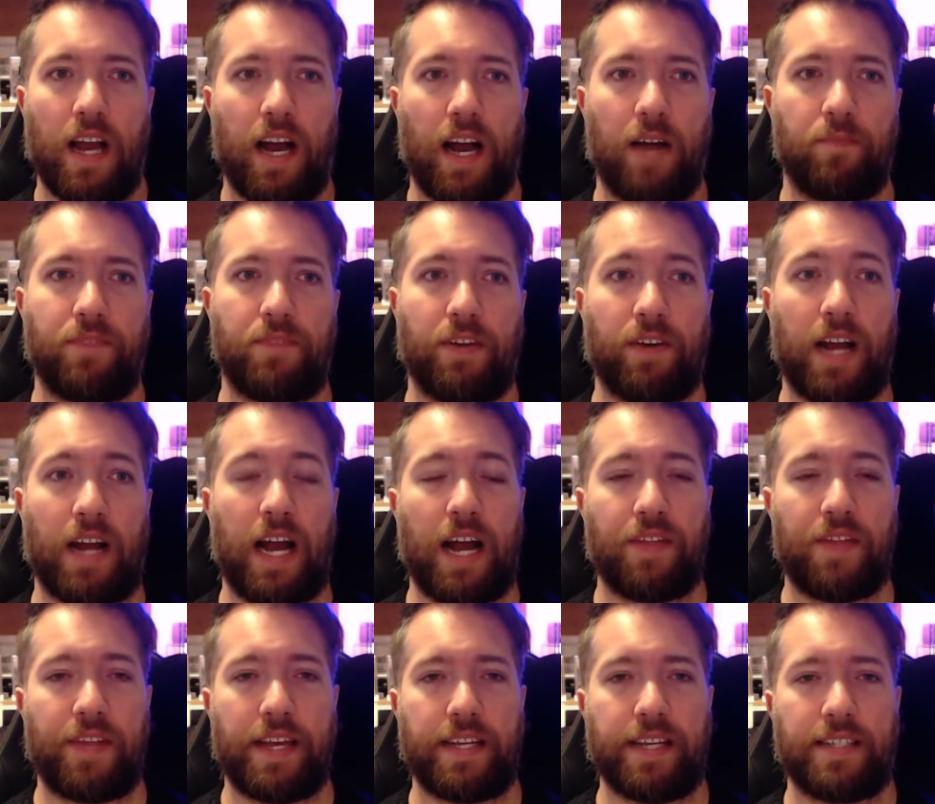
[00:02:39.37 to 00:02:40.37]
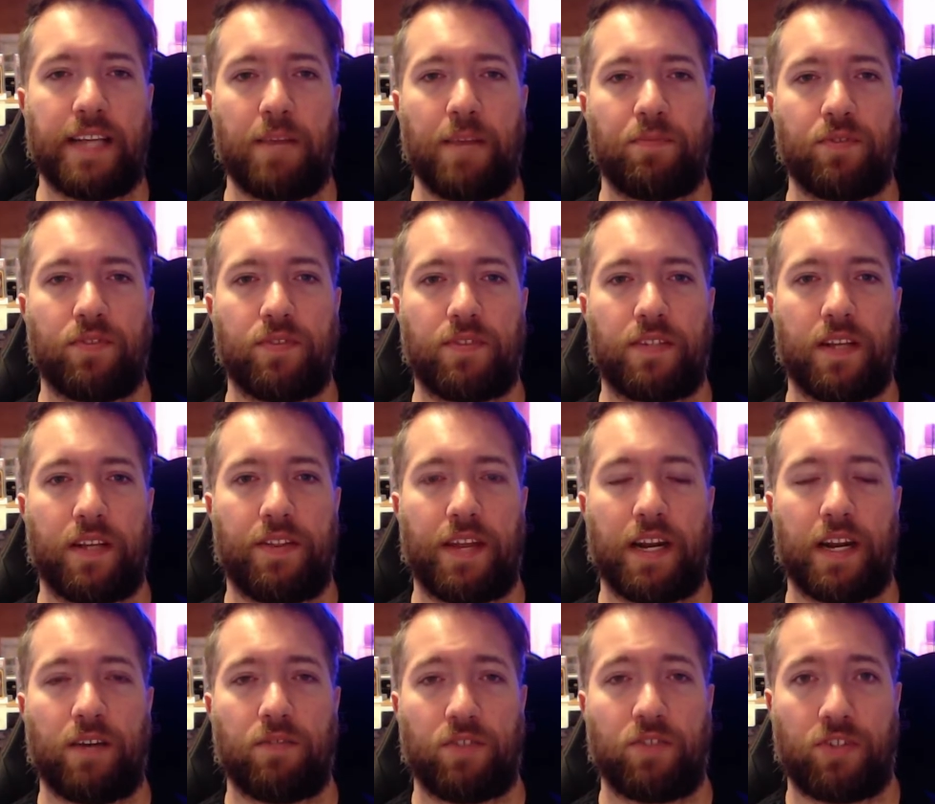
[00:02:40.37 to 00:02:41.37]
There are other examples that
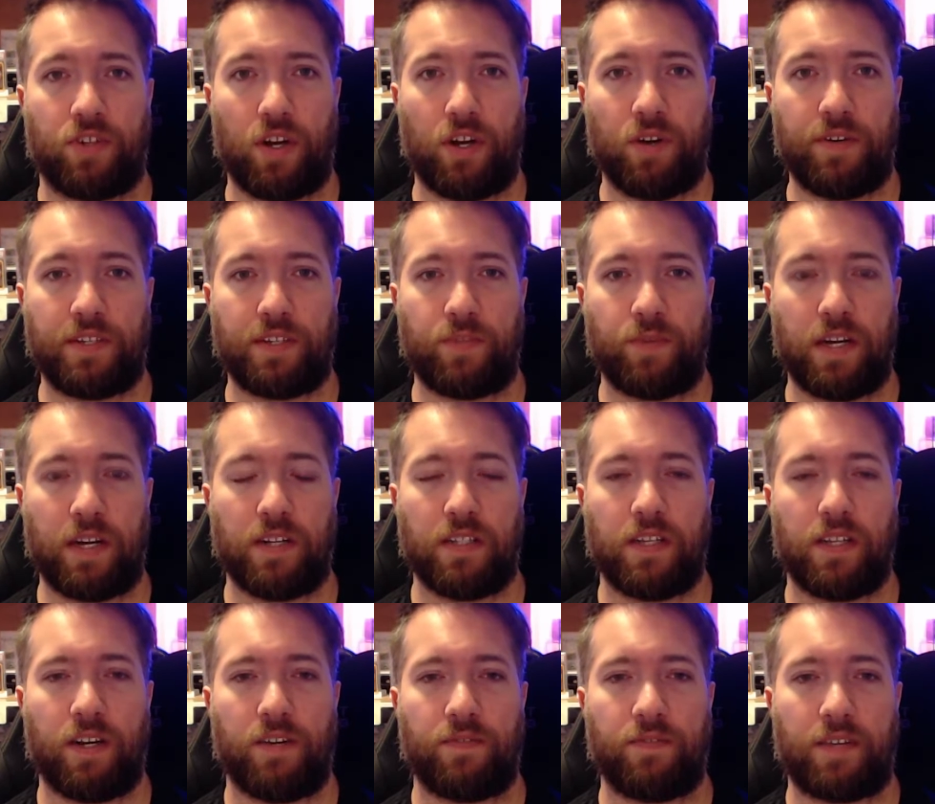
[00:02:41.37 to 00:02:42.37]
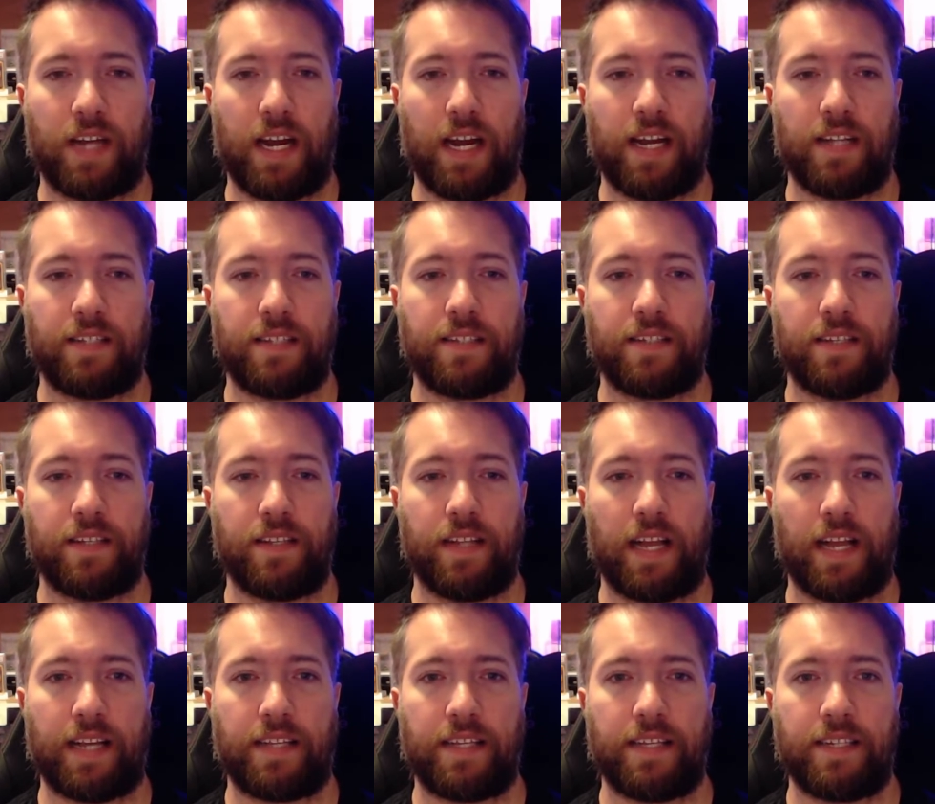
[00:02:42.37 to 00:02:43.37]
I will show as well of cards
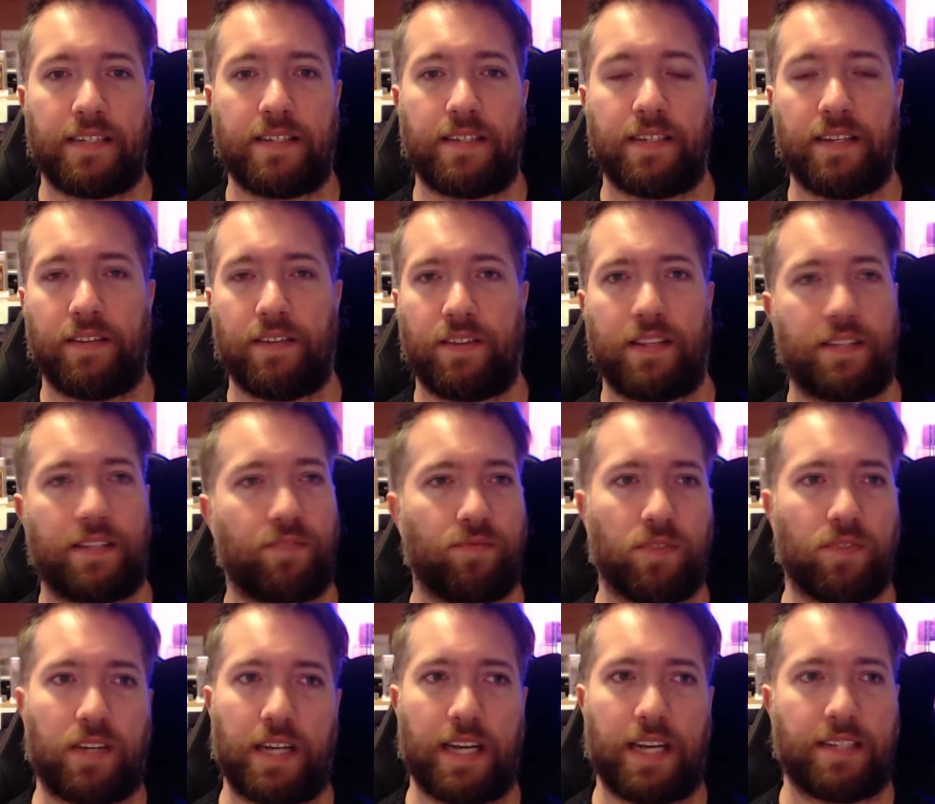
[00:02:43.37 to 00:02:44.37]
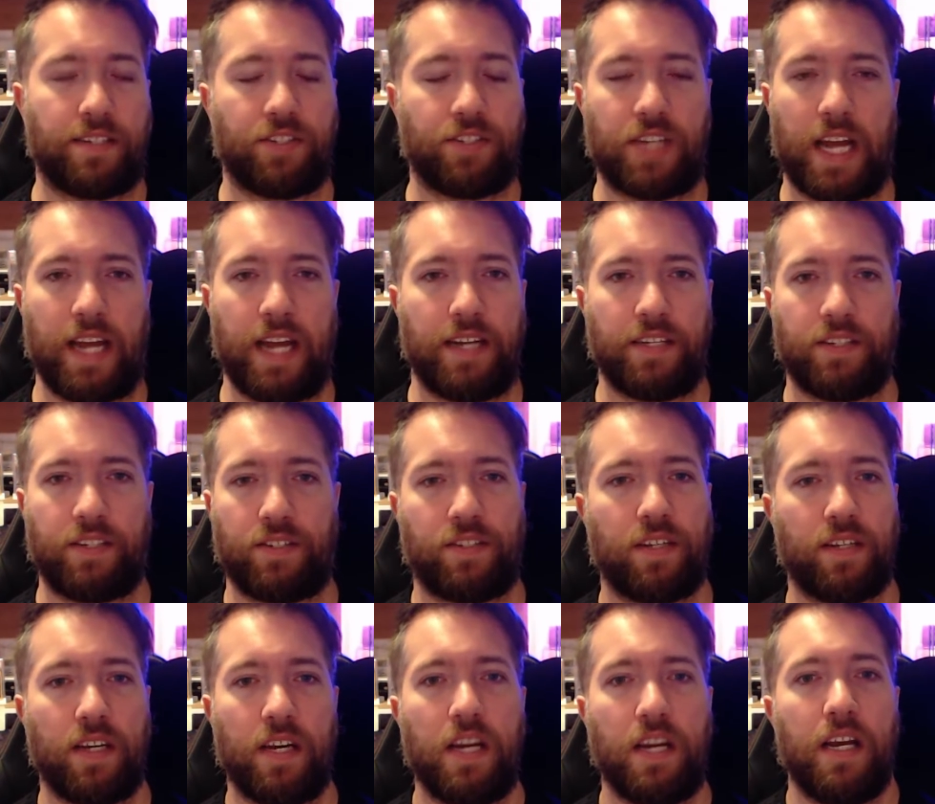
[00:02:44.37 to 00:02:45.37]
like this. This ruling hasn't changed
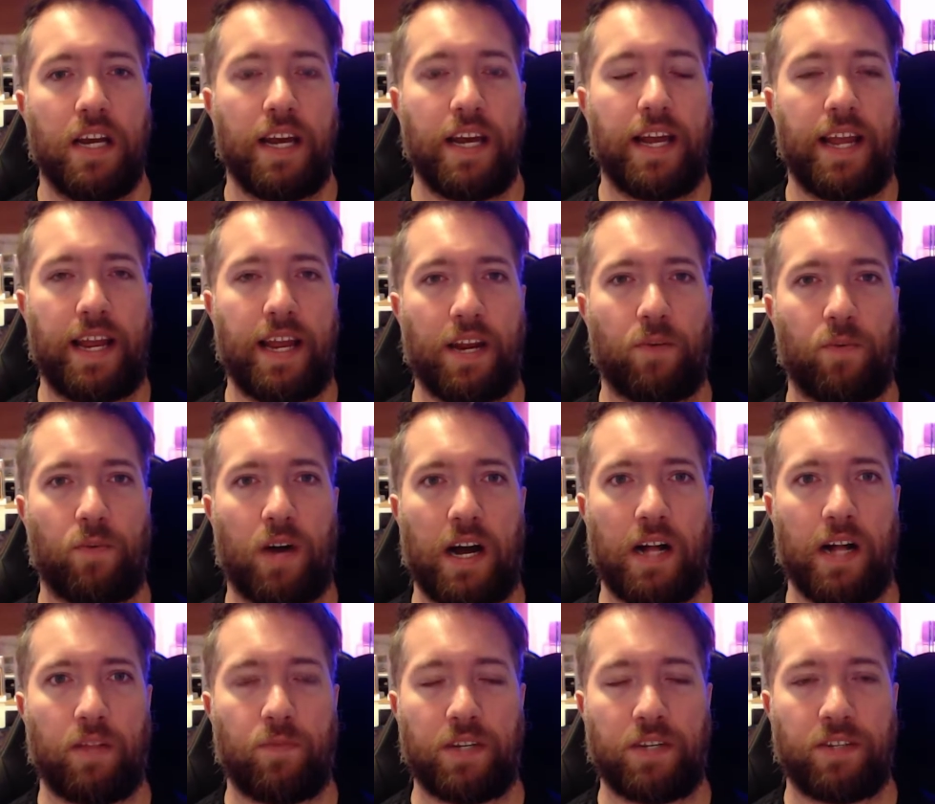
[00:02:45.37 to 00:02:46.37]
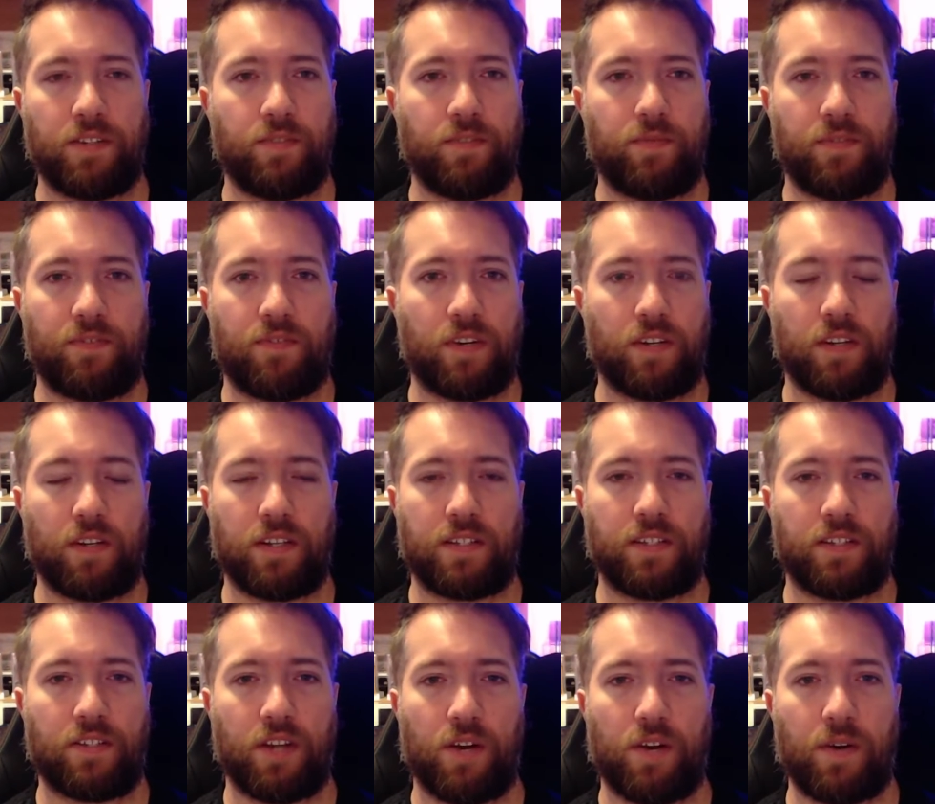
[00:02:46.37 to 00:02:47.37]
in a while. We've got lots of
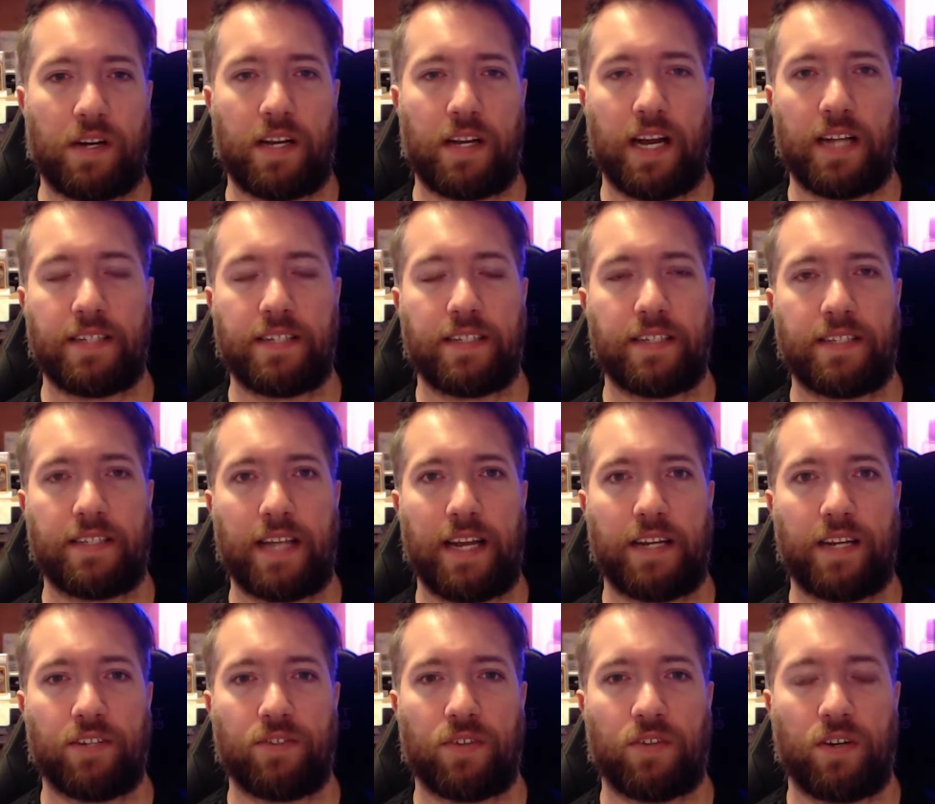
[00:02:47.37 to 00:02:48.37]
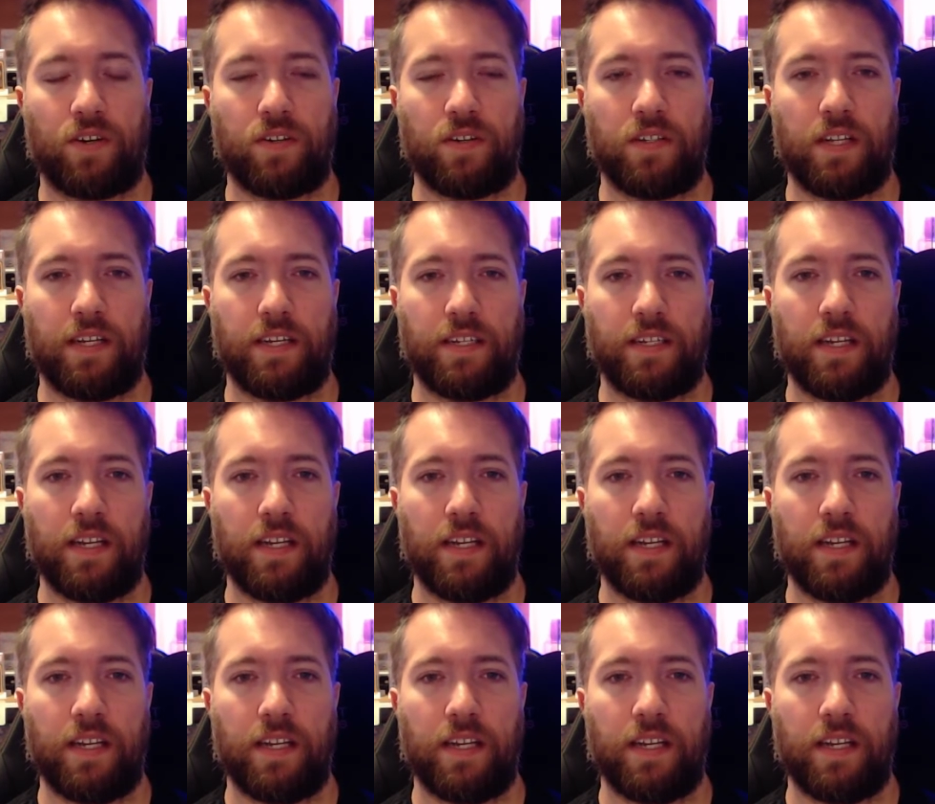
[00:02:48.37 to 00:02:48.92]
Toa cards that take control, and